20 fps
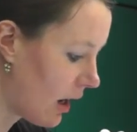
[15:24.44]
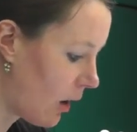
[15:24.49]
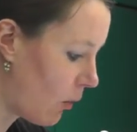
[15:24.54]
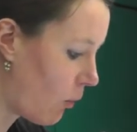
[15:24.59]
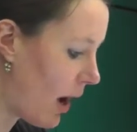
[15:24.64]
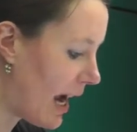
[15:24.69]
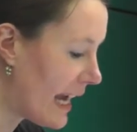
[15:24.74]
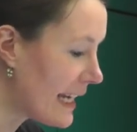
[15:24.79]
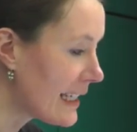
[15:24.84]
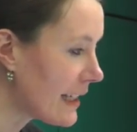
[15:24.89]

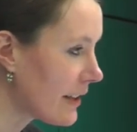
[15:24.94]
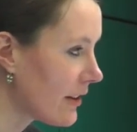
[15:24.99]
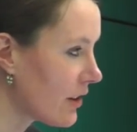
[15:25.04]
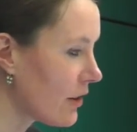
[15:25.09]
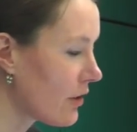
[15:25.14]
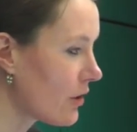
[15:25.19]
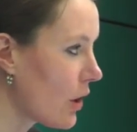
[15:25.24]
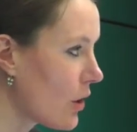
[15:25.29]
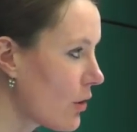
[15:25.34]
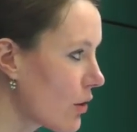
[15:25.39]
Why did the
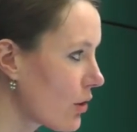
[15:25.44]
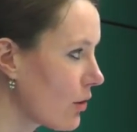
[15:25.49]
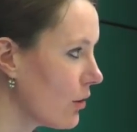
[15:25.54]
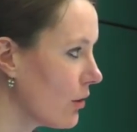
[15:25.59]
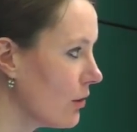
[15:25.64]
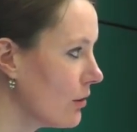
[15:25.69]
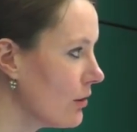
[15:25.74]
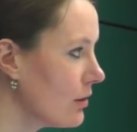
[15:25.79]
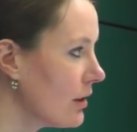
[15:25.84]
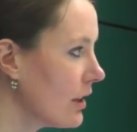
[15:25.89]

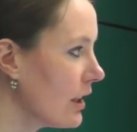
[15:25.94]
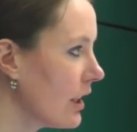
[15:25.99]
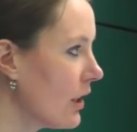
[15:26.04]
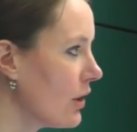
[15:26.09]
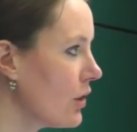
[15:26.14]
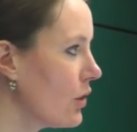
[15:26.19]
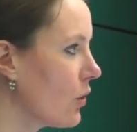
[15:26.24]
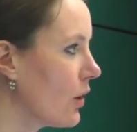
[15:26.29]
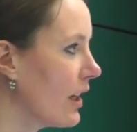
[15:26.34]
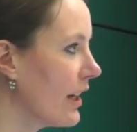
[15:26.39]
social
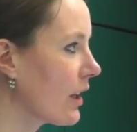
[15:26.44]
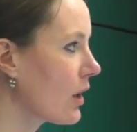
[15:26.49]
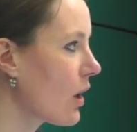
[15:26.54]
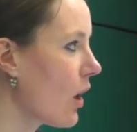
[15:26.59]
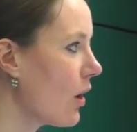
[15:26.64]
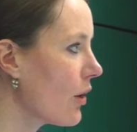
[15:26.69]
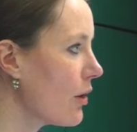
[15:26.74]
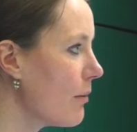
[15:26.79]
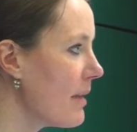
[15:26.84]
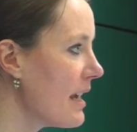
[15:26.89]
join
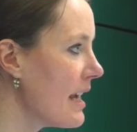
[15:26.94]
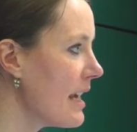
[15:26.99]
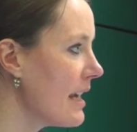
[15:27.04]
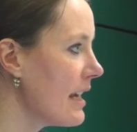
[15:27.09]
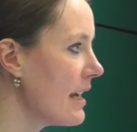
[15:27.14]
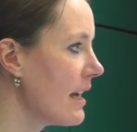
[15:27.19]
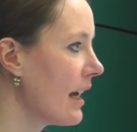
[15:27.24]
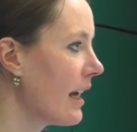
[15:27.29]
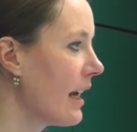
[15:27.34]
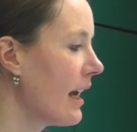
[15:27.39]

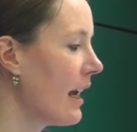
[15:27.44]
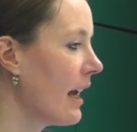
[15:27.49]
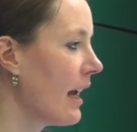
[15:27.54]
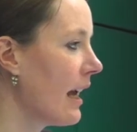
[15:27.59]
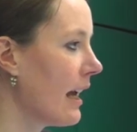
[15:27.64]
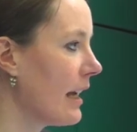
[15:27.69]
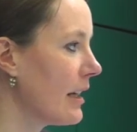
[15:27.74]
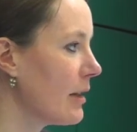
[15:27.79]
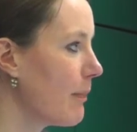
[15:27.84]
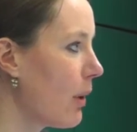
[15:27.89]
economy
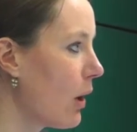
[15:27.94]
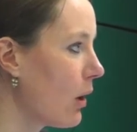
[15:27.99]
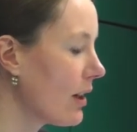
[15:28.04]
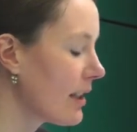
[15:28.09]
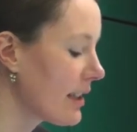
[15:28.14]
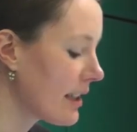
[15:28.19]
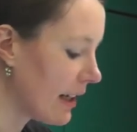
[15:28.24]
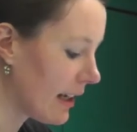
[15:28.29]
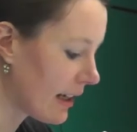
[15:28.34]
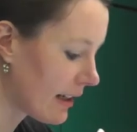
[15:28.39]
and
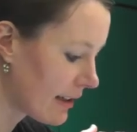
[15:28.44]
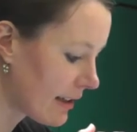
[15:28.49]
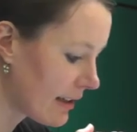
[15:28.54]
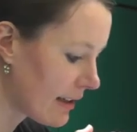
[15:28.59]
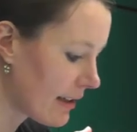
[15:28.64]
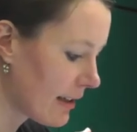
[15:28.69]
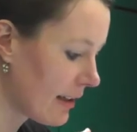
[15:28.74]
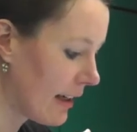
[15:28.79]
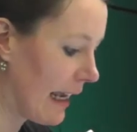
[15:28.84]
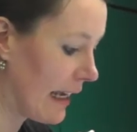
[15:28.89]

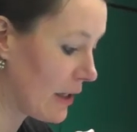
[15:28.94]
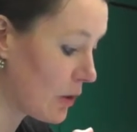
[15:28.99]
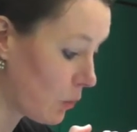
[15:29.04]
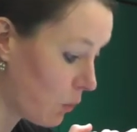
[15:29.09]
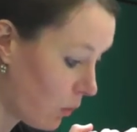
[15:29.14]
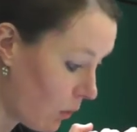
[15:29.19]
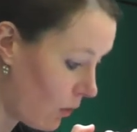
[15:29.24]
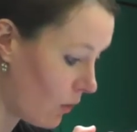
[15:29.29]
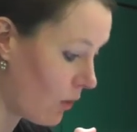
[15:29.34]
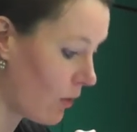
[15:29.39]
politics and
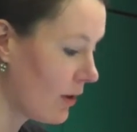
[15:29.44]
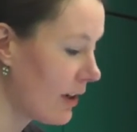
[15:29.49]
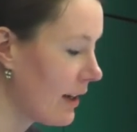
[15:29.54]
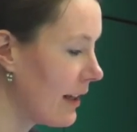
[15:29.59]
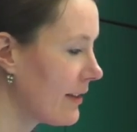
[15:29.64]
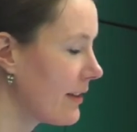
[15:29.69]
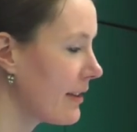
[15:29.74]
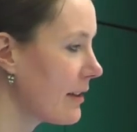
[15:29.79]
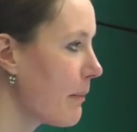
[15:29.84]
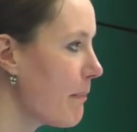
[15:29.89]
war
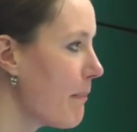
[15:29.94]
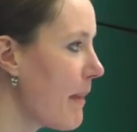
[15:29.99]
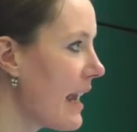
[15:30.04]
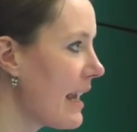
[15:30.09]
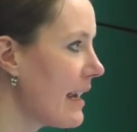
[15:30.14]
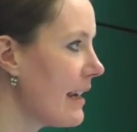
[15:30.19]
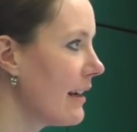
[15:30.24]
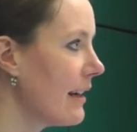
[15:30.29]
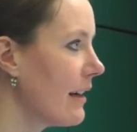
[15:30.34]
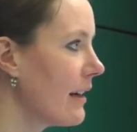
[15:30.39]
as a
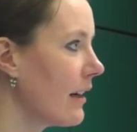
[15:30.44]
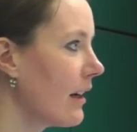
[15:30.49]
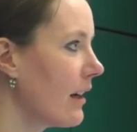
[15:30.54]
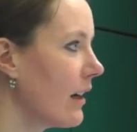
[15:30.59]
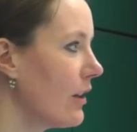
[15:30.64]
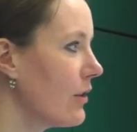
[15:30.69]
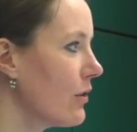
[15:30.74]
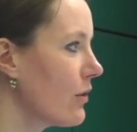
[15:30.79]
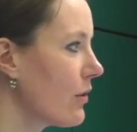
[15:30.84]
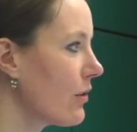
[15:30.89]
domain
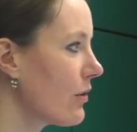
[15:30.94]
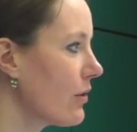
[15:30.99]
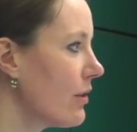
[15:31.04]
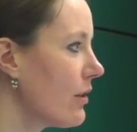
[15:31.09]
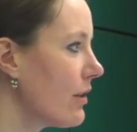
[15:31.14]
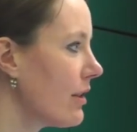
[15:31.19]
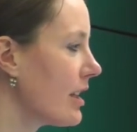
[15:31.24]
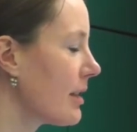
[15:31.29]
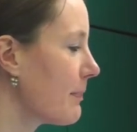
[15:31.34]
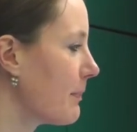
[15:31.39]

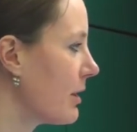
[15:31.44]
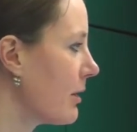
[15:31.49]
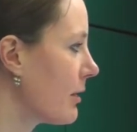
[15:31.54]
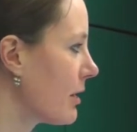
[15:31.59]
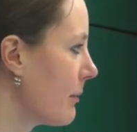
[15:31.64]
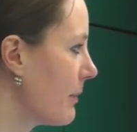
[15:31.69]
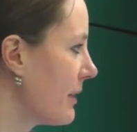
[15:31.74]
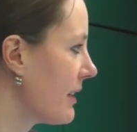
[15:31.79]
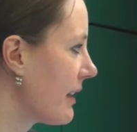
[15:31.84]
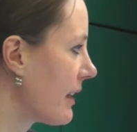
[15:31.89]
understood to
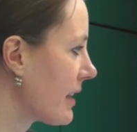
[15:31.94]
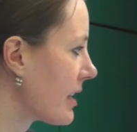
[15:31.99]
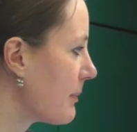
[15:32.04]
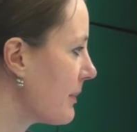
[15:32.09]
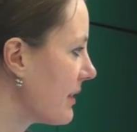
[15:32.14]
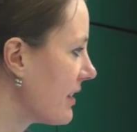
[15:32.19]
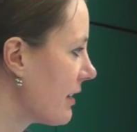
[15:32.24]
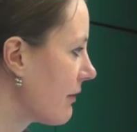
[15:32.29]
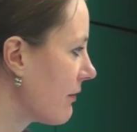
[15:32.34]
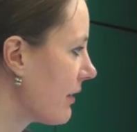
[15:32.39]
possess
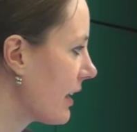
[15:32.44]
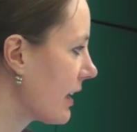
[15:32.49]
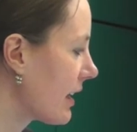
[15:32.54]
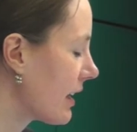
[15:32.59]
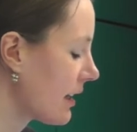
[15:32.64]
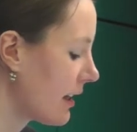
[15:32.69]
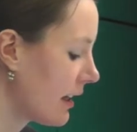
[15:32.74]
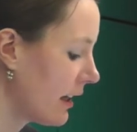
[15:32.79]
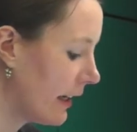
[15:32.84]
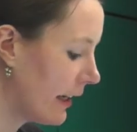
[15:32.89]

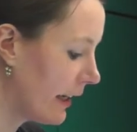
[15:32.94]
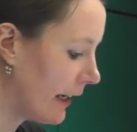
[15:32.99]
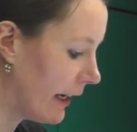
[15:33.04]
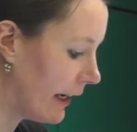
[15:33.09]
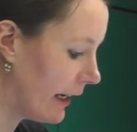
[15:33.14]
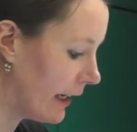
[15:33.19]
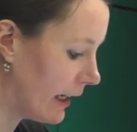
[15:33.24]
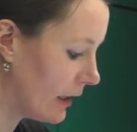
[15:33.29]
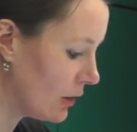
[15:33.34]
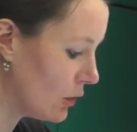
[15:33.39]
specific
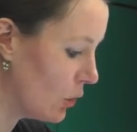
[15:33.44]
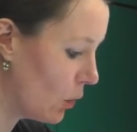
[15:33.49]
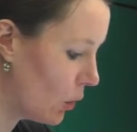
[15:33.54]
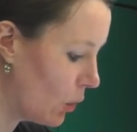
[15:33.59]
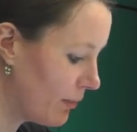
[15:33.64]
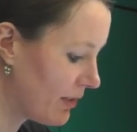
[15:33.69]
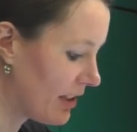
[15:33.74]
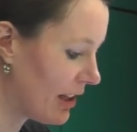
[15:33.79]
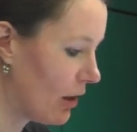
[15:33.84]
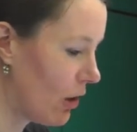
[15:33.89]

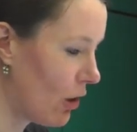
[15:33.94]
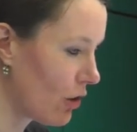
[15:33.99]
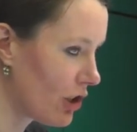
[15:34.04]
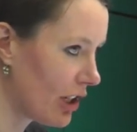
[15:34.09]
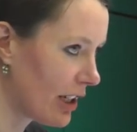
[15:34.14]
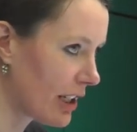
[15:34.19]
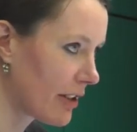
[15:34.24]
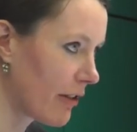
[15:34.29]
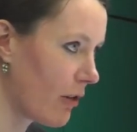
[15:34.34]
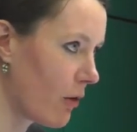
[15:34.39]
norms and
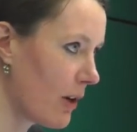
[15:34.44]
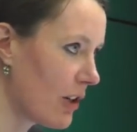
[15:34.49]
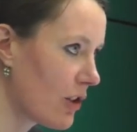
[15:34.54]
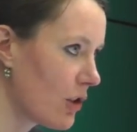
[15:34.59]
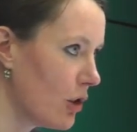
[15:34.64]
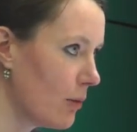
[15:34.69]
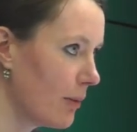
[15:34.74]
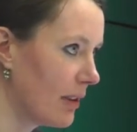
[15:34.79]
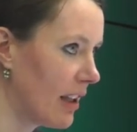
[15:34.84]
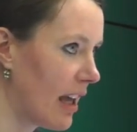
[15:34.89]
logics through which
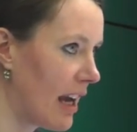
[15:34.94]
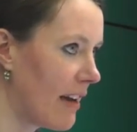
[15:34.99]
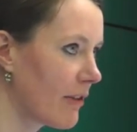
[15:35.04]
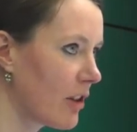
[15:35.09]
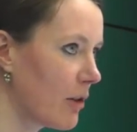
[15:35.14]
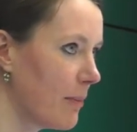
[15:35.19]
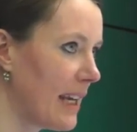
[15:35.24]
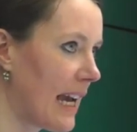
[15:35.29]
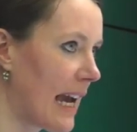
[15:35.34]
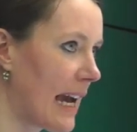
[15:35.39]
human life
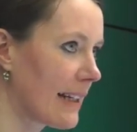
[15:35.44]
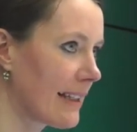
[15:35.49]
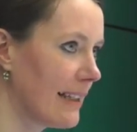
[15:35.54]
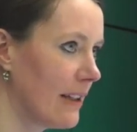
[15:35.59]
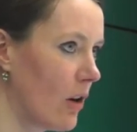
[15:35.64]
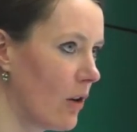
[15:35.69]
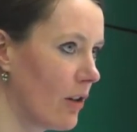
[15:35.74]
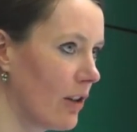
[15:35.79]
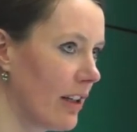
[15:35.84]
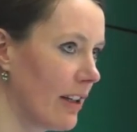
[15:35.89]
could be
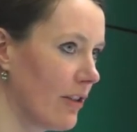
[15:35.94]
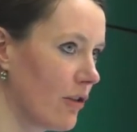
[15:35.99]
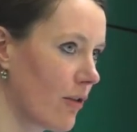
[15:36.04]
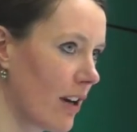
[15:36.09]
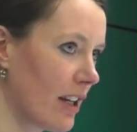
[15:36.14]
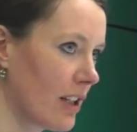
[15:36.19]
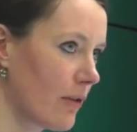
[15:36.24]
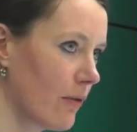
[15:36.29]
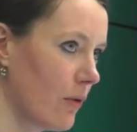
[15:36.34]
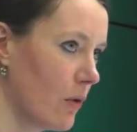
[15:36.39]
acted on and
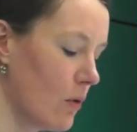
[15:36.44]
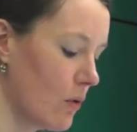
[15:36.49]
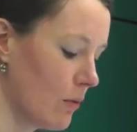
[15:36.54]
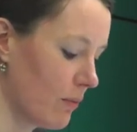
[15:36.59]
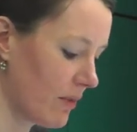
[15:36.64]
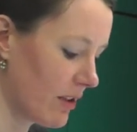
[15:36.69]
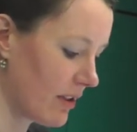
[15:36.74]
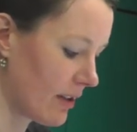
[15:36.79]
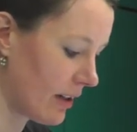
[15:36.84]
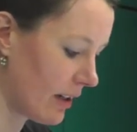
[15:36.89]

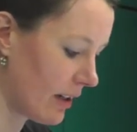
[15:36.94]
transformed?